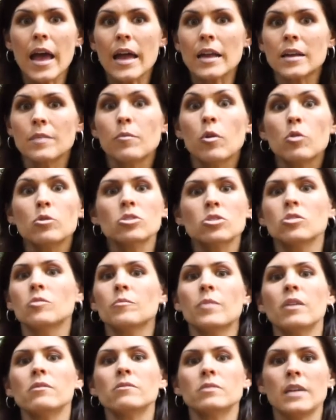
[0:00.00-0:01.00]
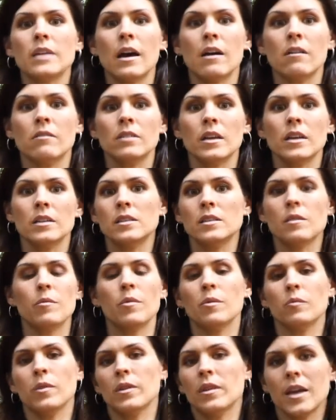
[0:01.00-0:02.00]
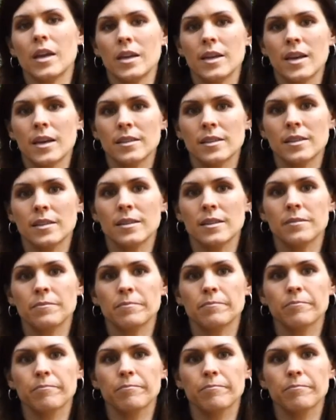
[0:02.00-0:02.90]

an emotional meltdown in someone with ASD.